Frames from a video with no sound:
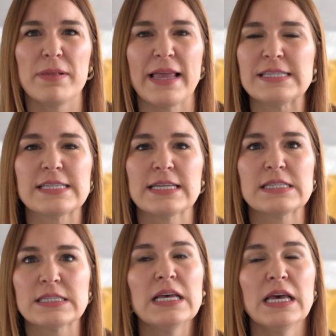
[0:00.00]

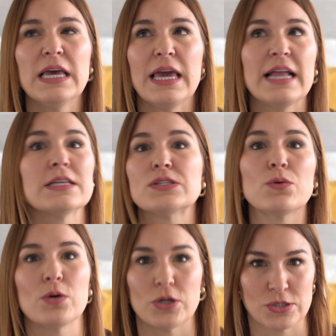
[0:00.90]
places. It is the
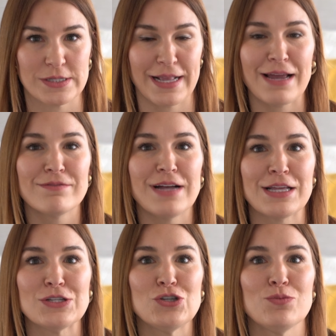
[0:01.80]
worst, and I have done
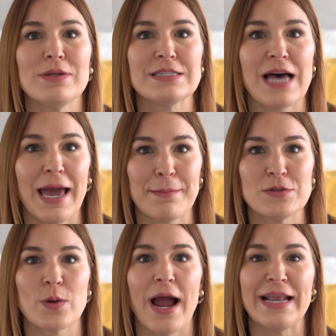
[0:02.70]
it too many
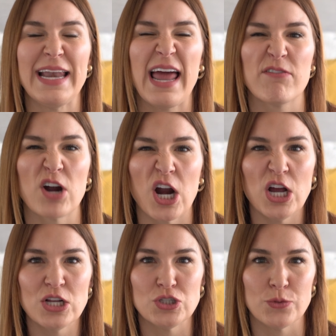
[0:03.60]
times where I
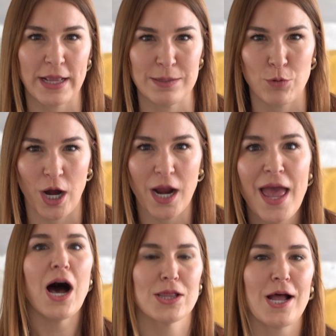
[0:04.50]
never do it anymore.
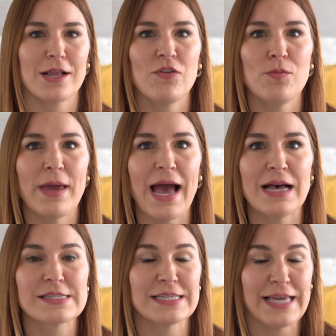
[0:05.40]
A lot of you may
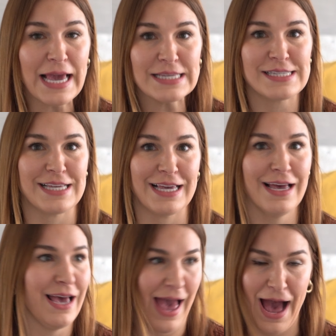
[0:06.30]
ask, Casey,
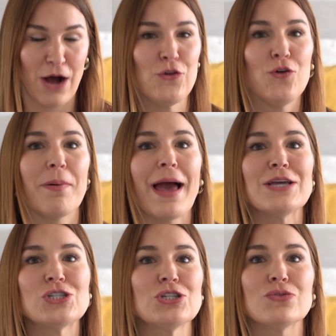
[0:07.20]
how do you buy
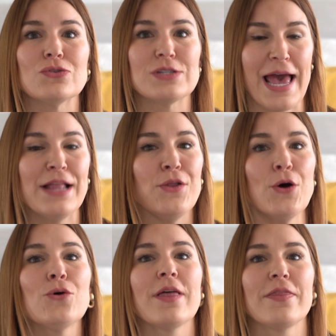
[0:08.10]
shoes and
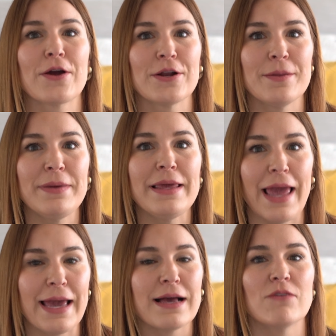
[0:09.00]
know that they're gonna
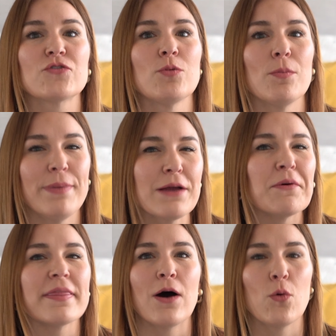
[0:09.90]
be a comfortable pick
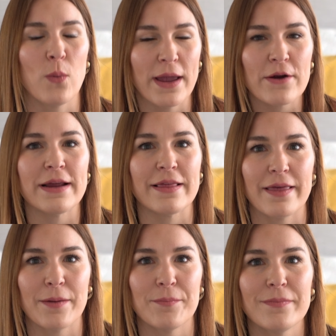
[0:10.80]
without wearing
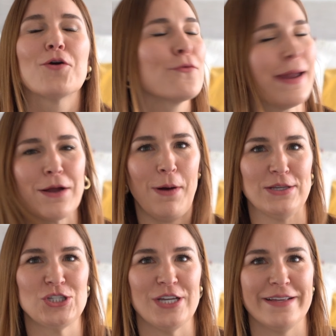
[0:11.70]
them? Great
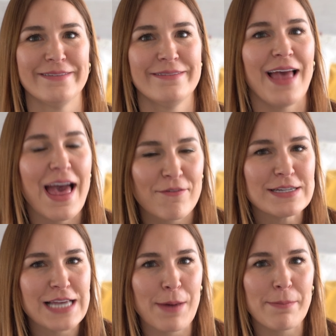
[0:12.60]
question. Every
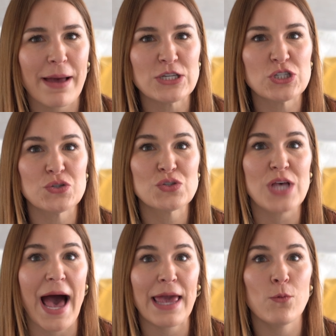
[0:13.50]
time I buy shoes,
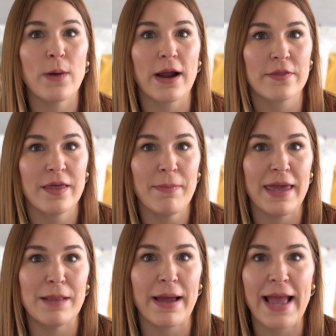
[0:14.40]
I wear them
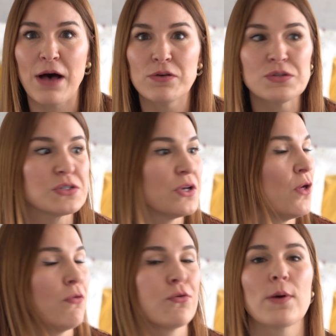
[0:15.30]
in my house
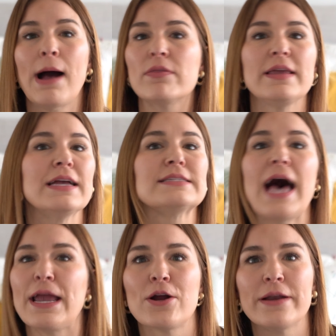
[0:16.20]
throughout the
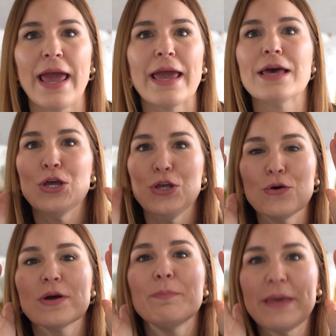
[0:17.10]
entire day.
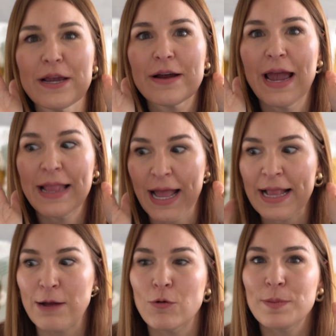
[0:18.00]
You could peer in and
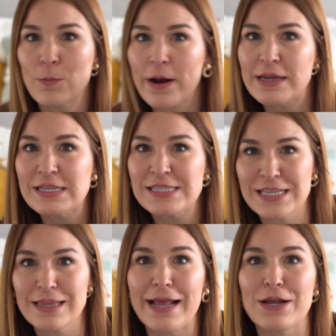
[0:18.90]
I will be wearing
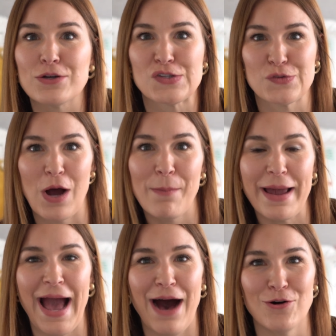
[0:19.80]
stilettos throughout my
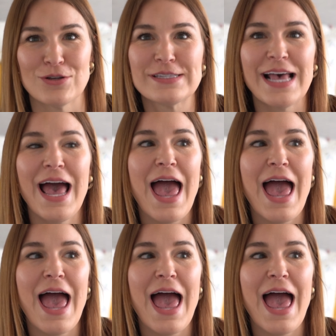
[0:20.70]
house.